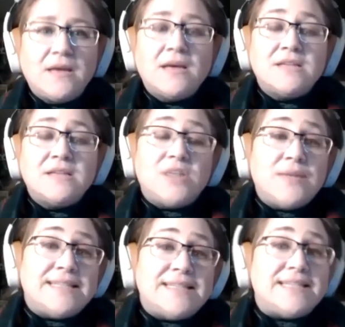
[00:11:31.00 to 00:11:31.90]
So
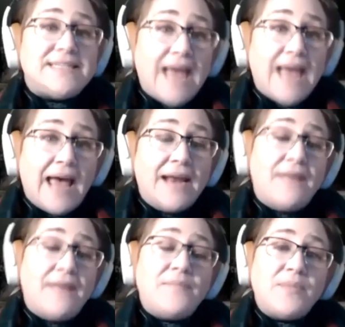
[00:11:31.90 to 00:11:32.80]

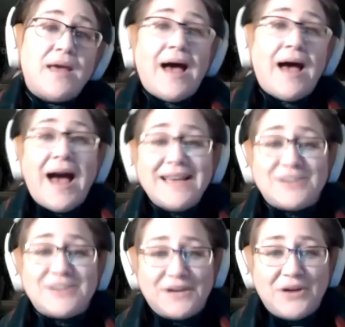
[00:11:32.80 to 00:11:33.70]
instead, I
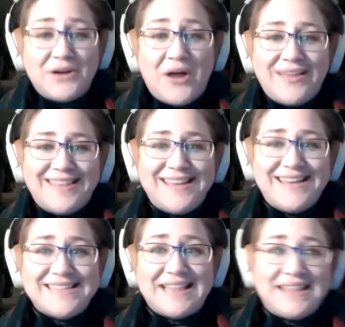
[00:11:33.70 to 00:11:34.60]
started calling
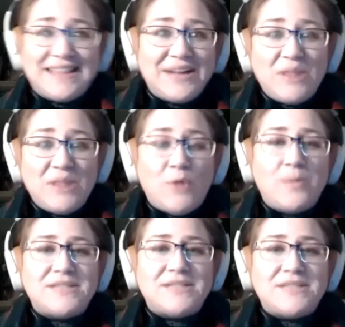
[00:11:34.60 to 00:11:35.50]
these little
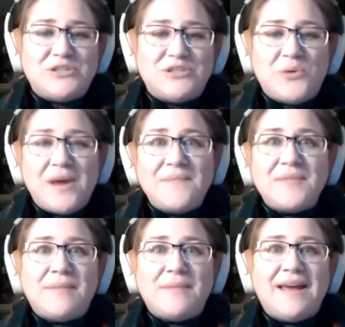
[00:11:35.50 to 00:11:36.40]
moments of joy
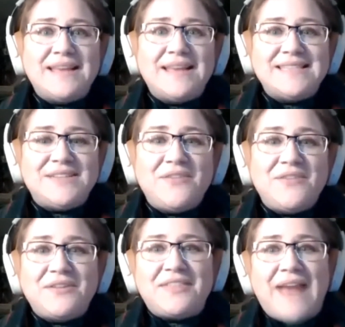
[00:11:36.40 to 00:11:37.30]
my
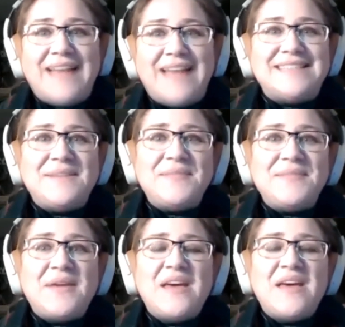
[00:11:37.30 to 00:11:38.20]
silver threads,
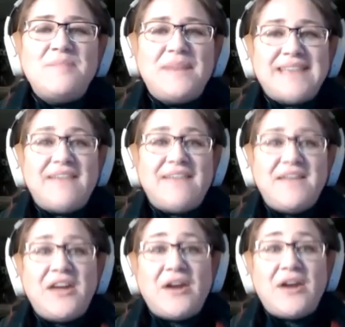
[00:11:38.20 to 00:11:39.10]
because I
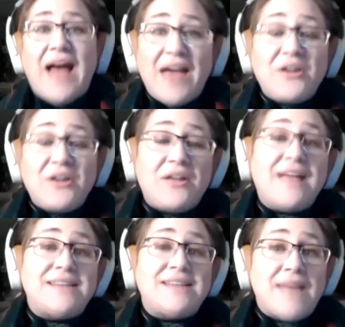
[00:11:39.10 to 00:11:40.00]
figured I could
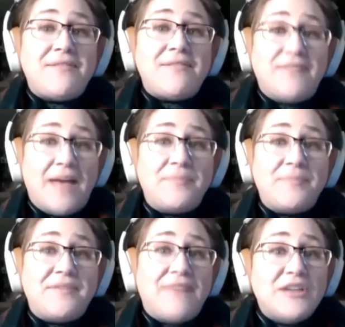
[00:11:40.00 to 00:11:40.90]
collect enough of them
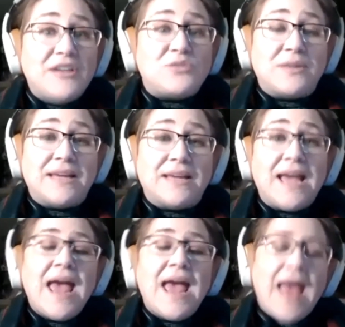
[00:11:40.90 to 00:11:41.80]
eventually
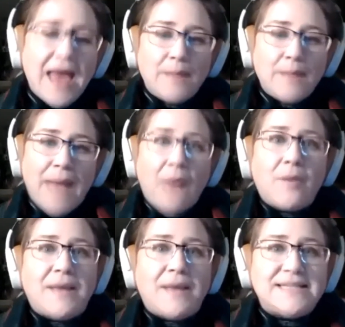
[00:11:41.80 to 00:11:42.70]
and empower
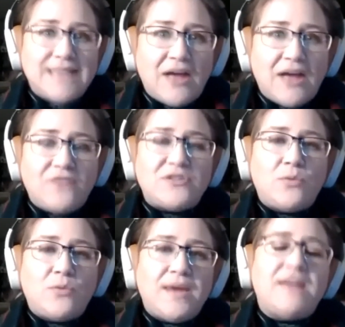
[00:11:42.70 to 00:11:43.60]
myself to
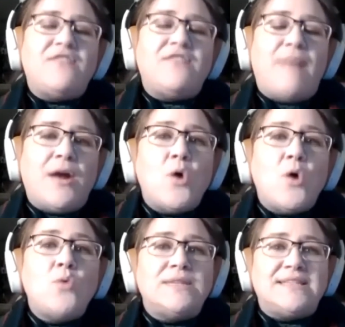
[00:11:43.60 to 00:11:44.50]
weave my
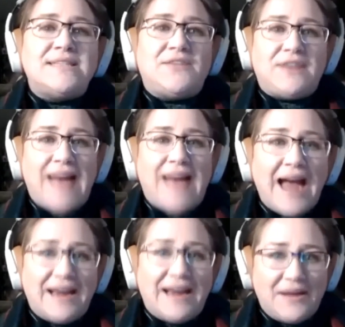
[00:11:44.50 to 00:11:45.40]
own silver
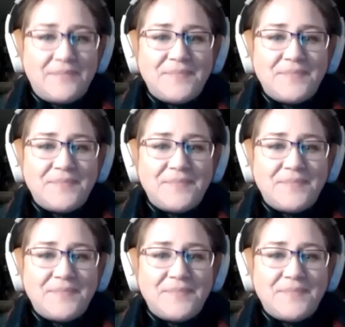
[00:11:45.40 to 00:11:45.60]
lining.